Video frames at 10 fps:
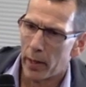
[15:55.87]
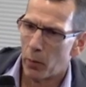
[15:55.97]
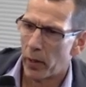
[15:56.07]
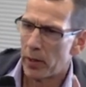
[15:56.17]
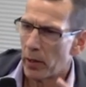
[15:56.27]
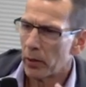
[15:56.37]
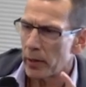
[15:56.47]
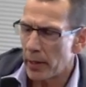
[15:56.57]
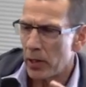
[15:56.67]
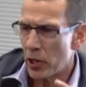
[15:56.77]
And what
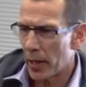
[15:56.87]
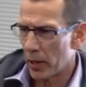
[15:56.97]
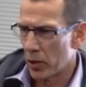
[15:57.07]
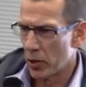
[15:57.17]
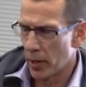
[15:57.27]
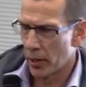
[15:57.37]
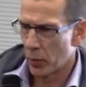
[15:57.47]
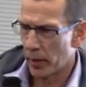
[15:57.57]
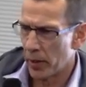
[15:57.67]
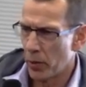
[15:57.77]
Adult Teen Challenge
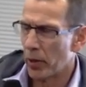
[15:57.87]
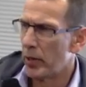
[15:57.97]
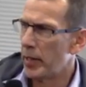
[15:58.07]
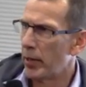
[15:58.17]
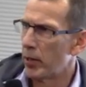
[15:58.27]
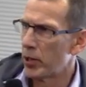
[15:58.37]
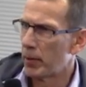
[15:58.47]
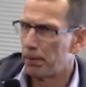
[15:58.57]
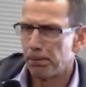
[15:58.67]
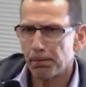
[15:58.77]
does when they do their
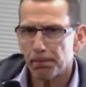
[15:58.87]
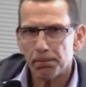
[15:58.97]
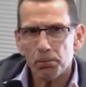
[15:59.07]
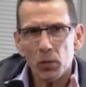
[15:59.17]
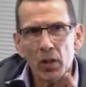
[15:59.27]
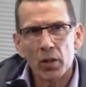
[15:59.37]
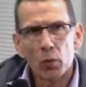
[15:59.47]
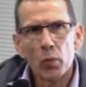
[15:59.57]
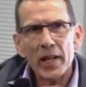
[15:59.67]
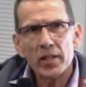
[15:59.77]
dinners,
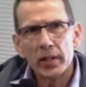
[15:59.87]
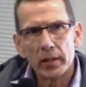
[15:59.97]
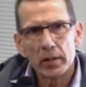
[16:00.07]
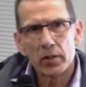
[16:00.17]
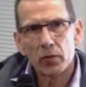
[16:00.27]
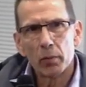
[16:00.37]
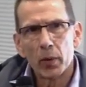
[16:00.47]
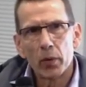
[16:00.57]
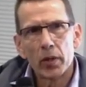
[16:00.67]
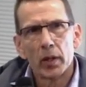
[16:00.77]
the residents from